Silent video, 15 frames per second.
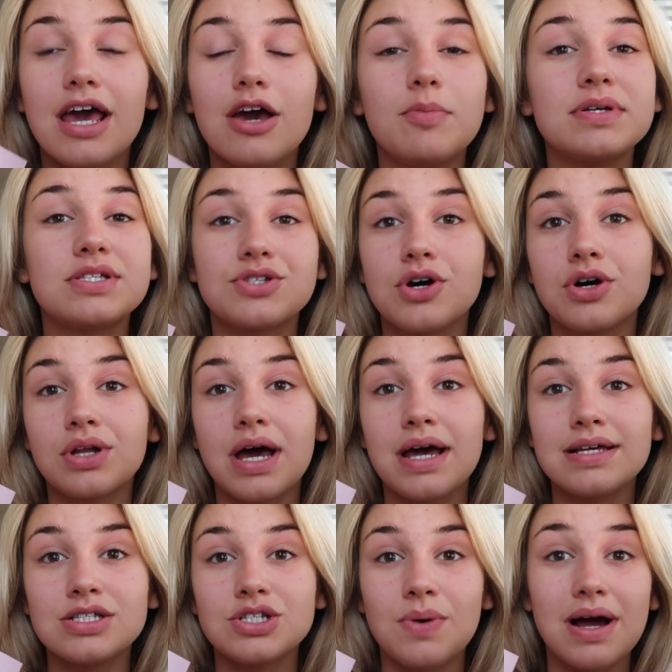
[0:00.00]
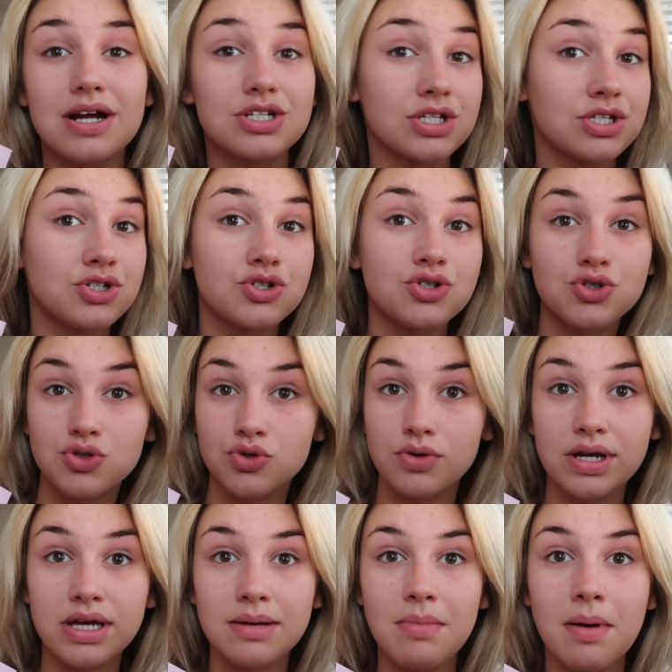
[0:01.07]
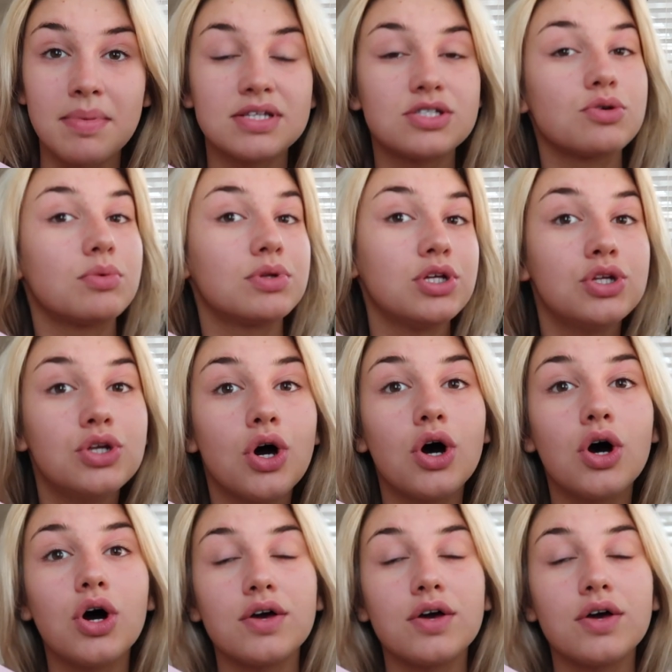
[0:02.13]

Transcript: It would be so nice to actually just treat maybe someone you know,